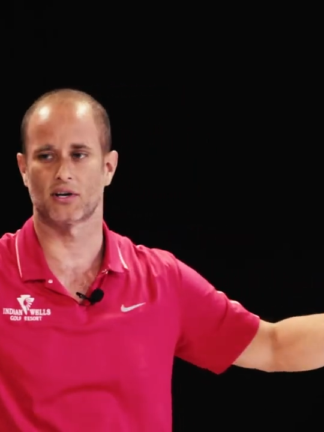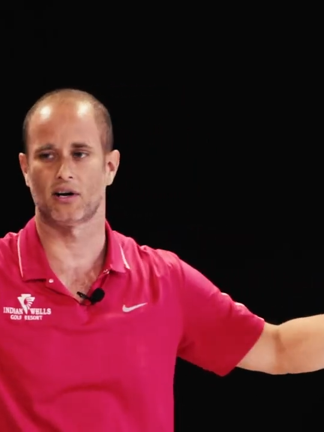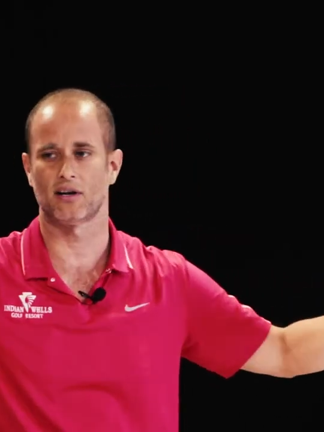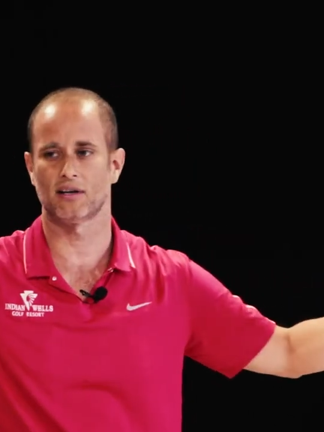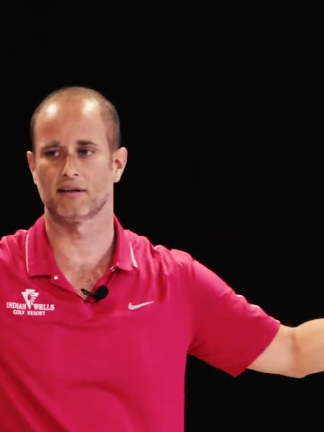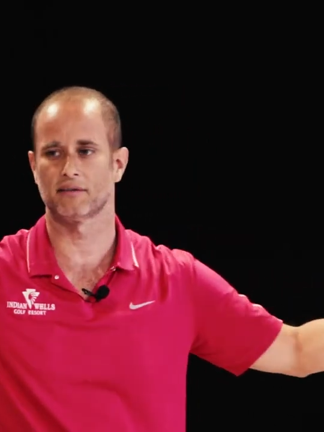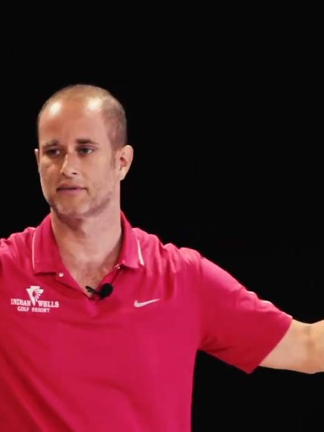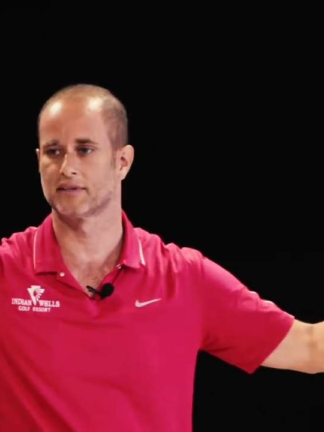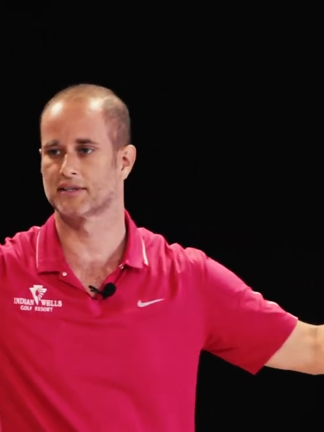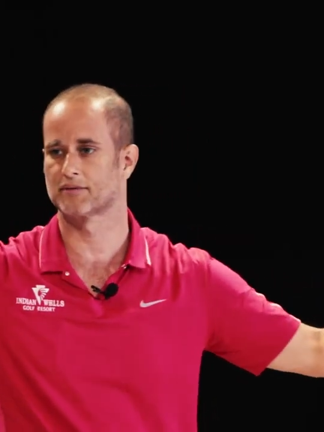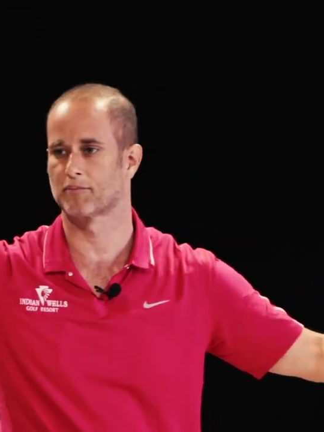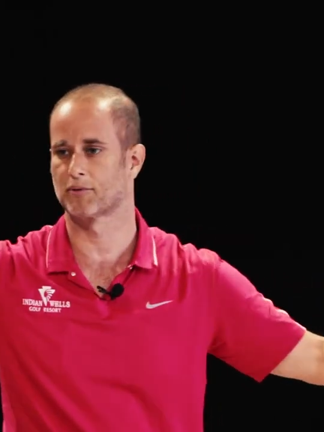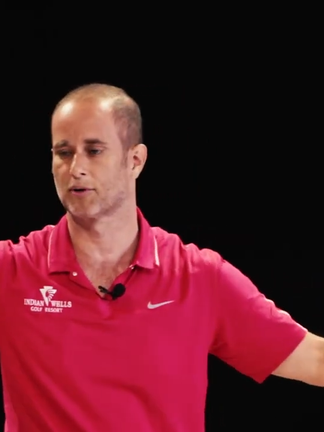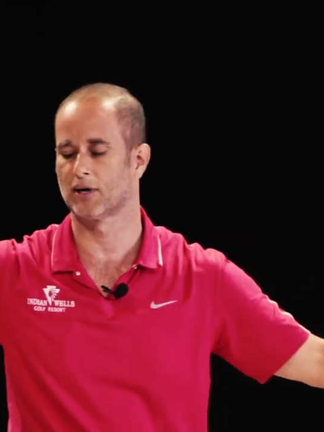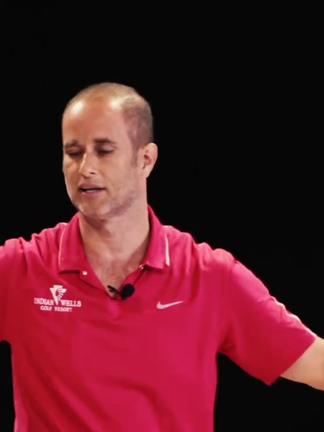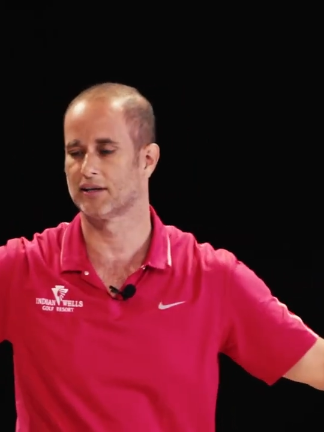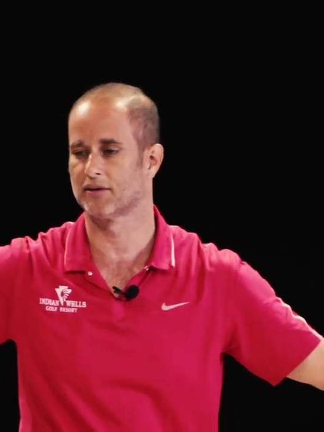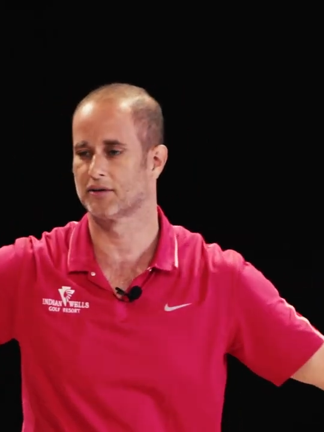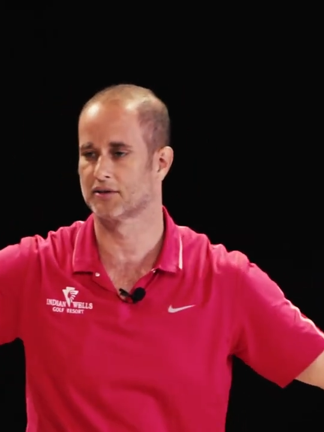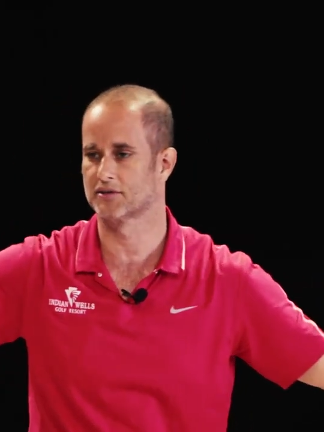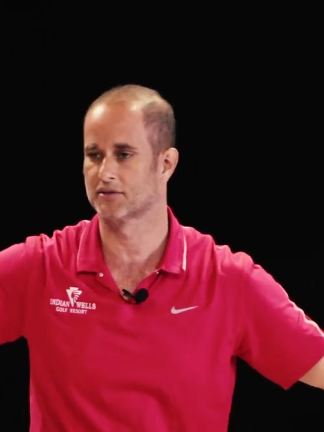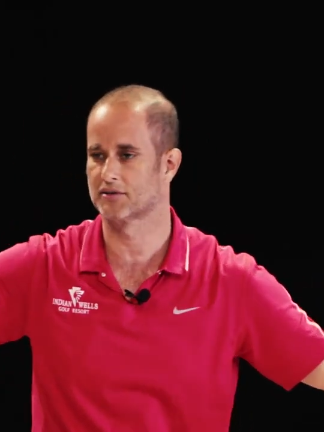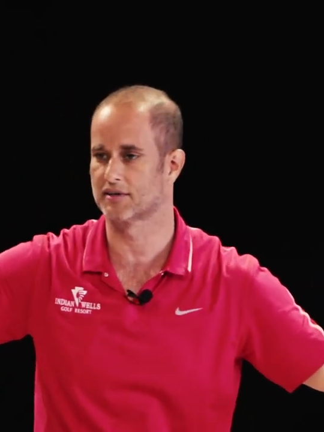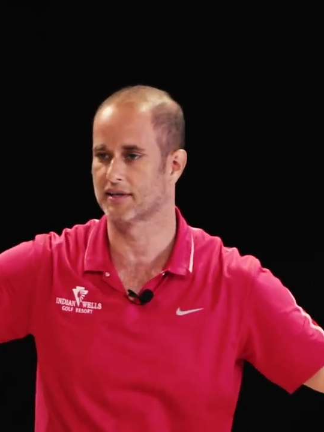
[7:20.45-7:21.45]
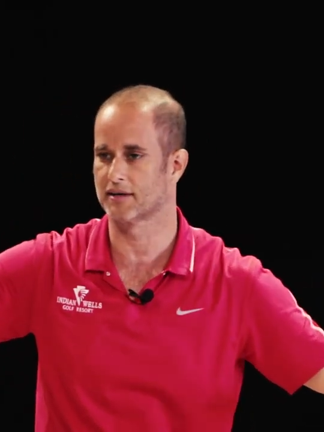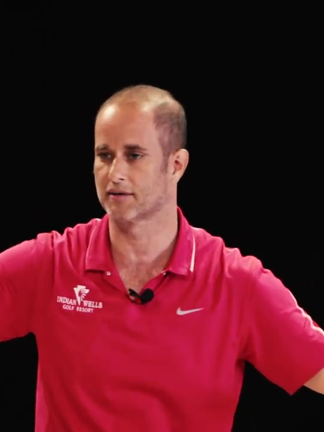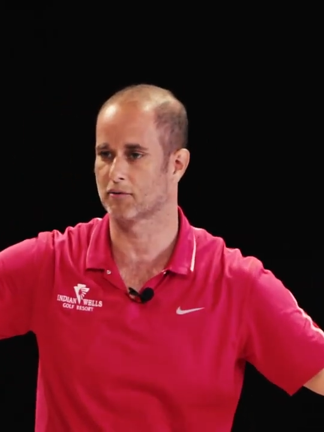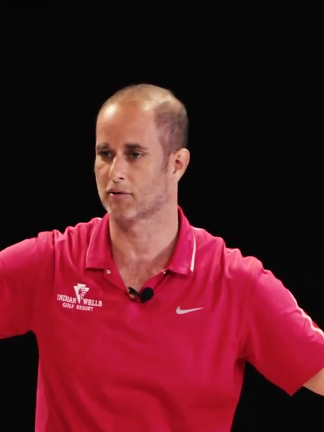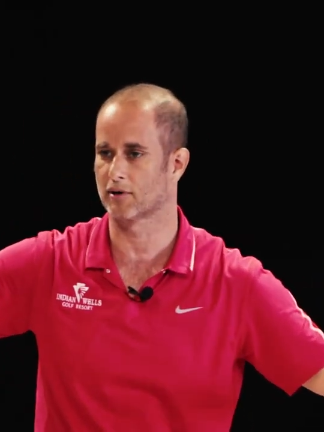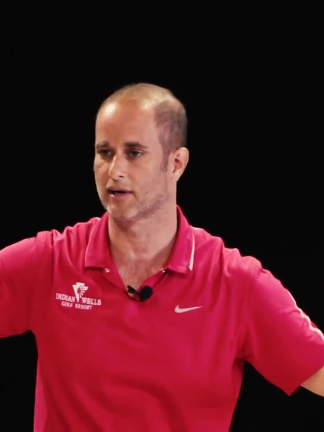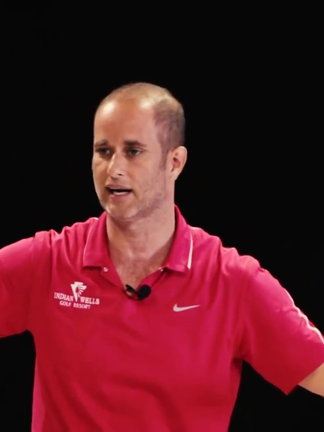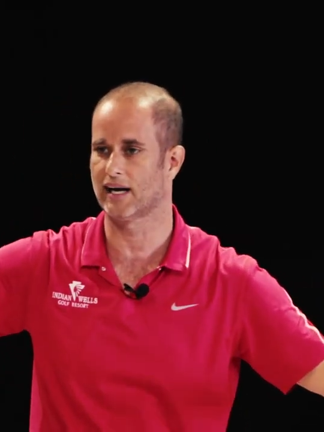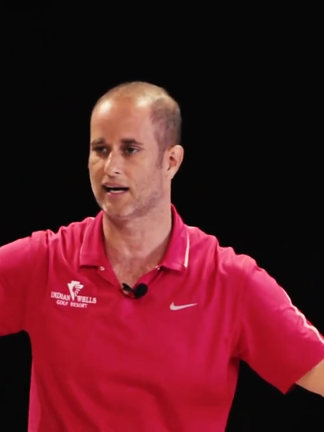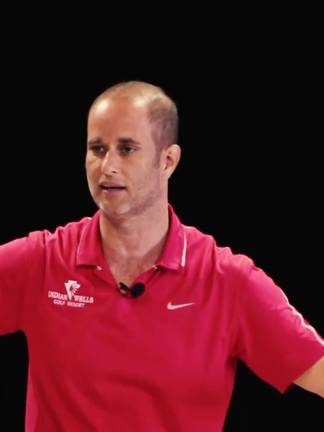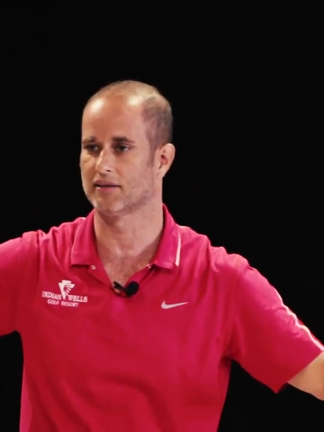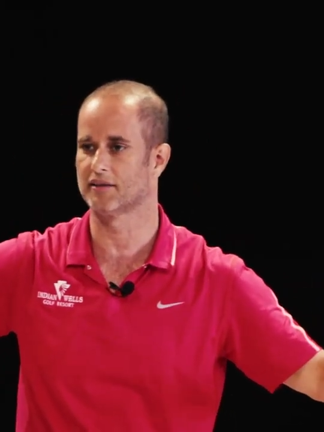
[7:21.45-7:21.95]
All of his brothers that
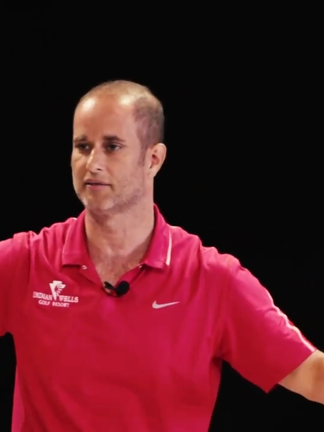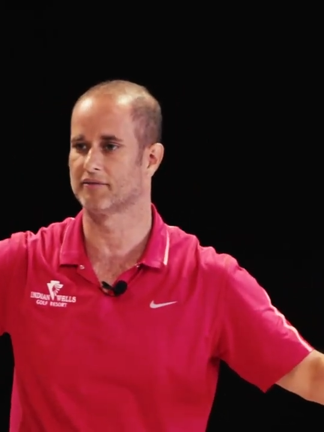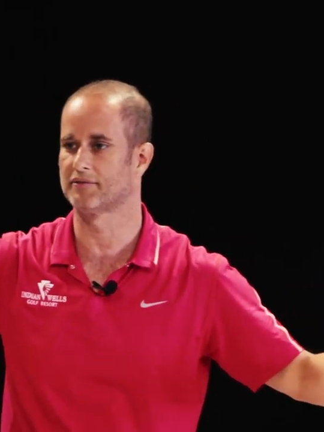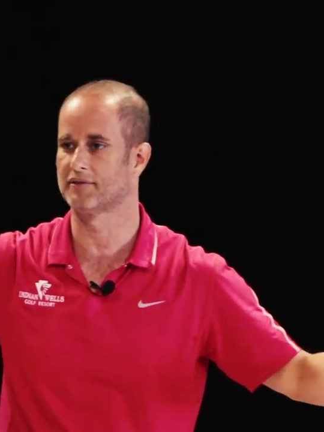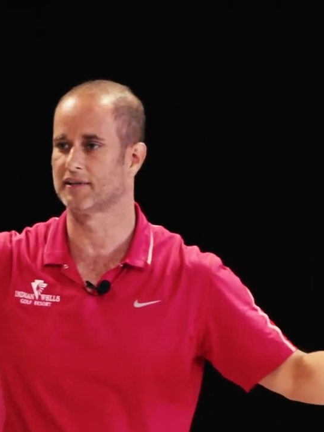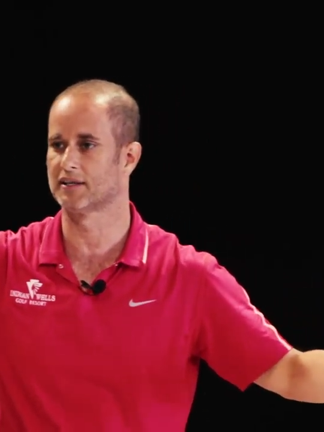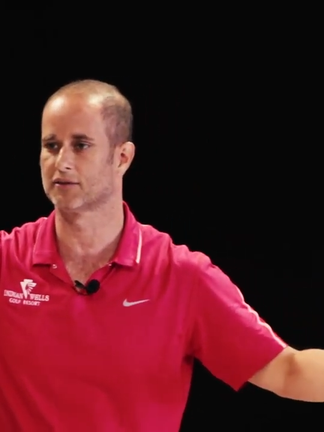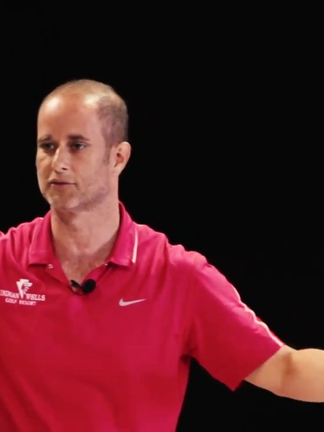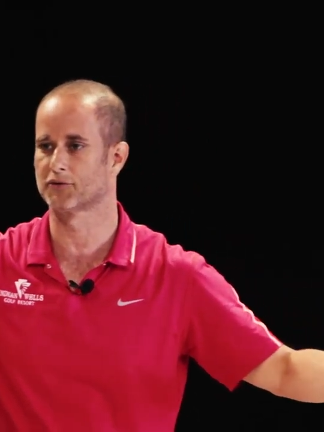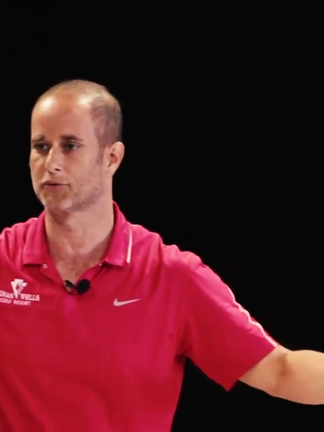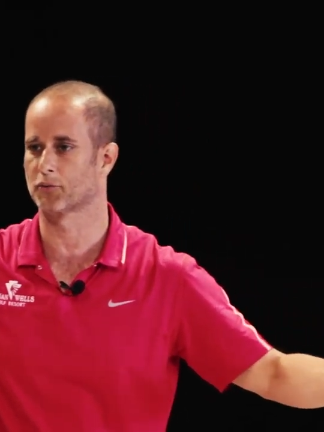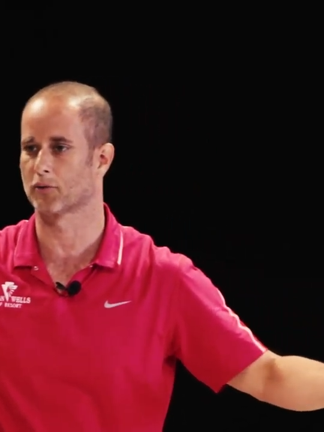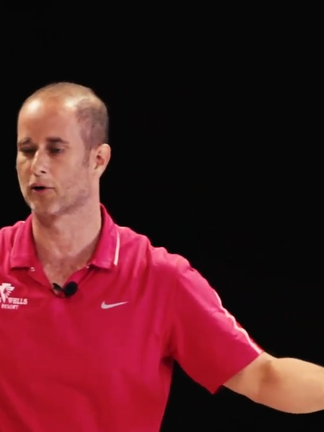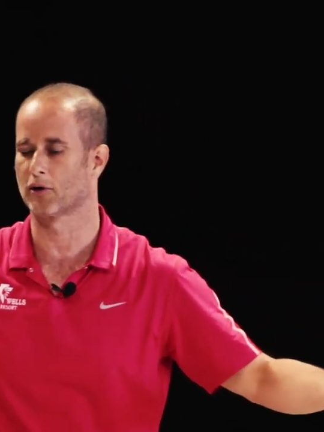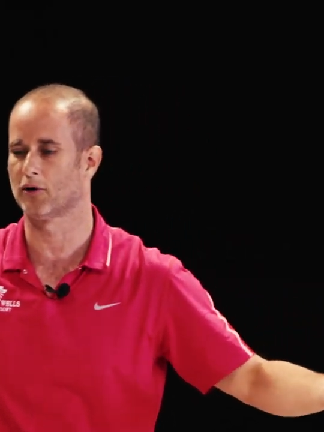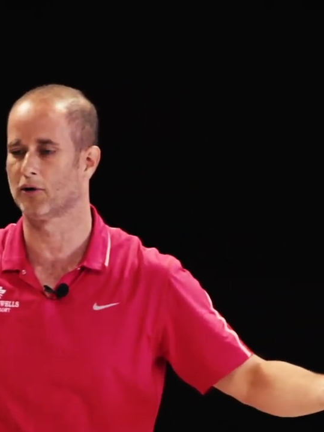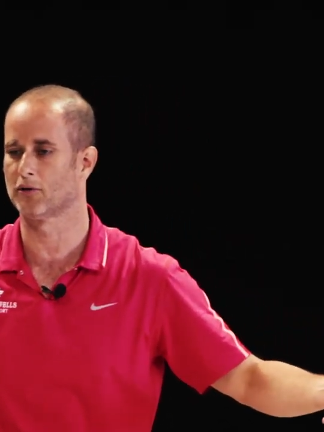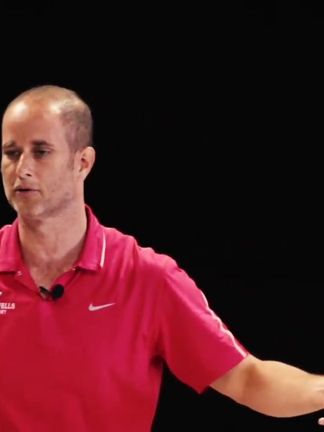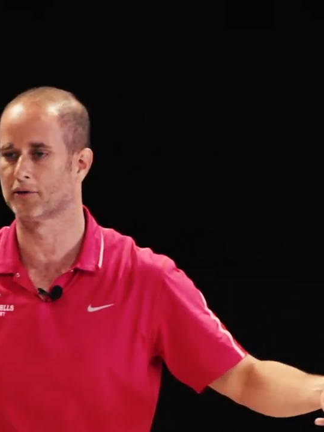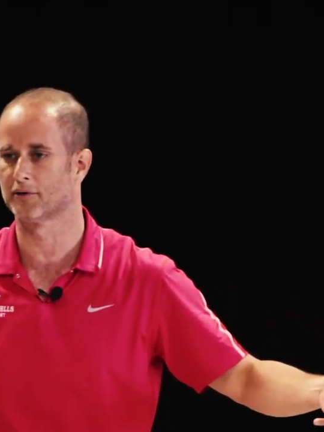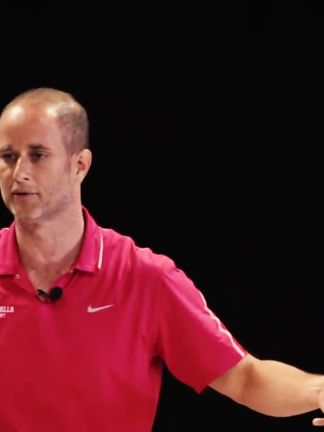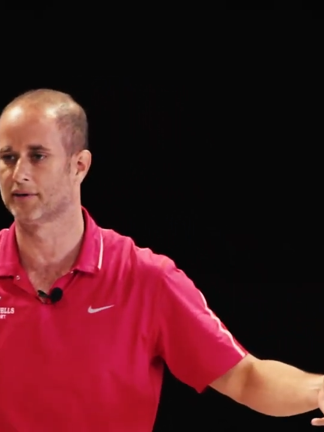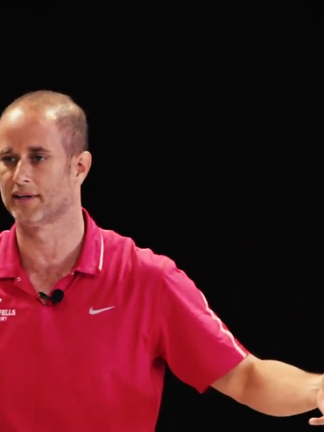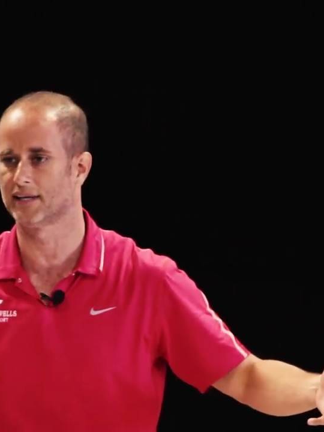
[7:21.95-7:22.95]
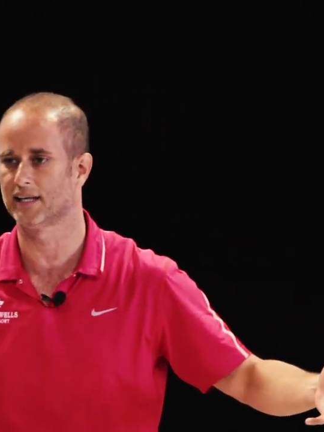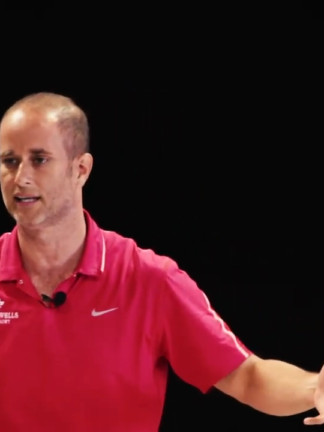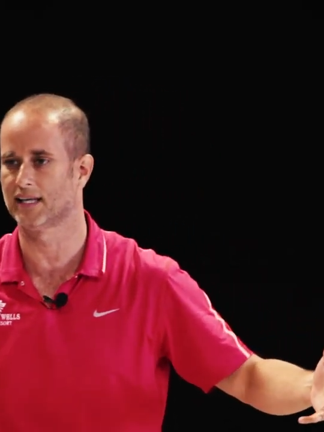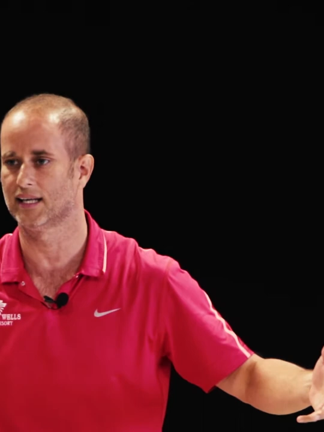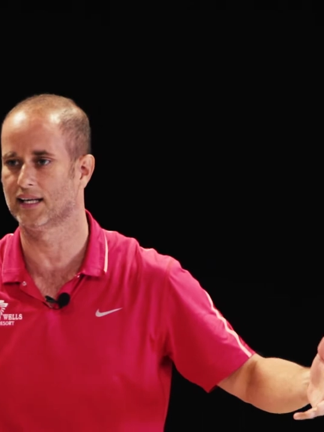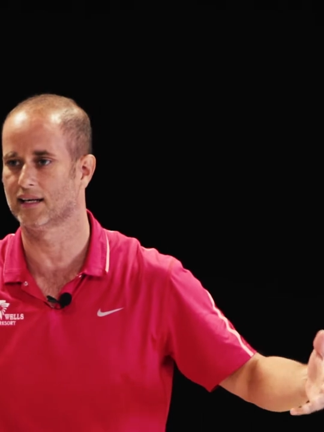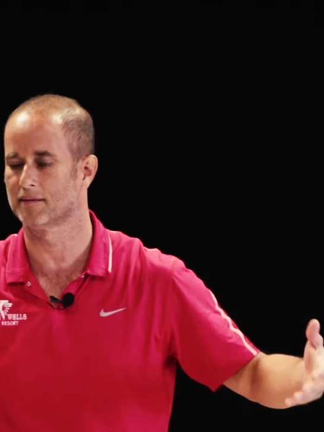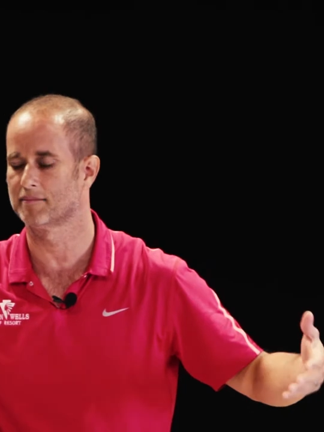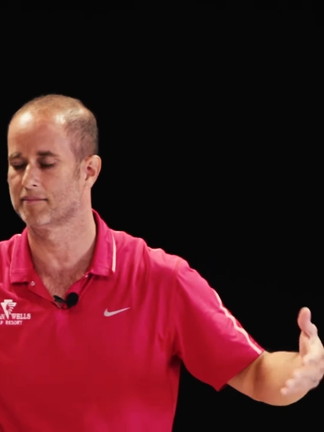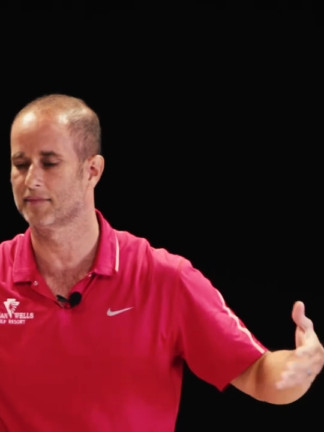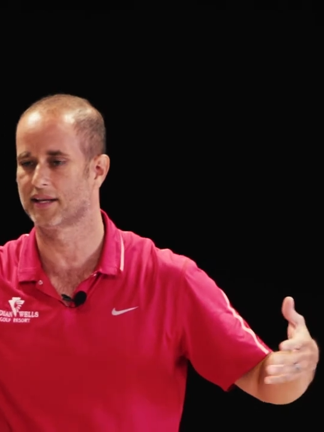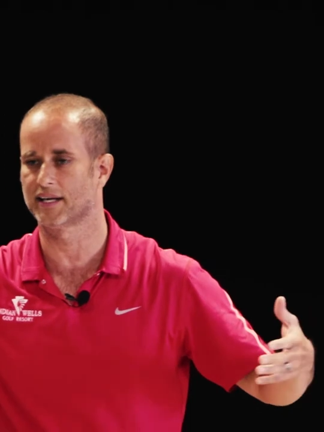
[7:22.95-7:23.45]
were out in the fields were older than
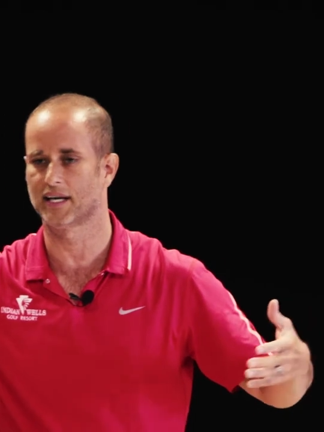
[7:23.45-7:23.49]
him.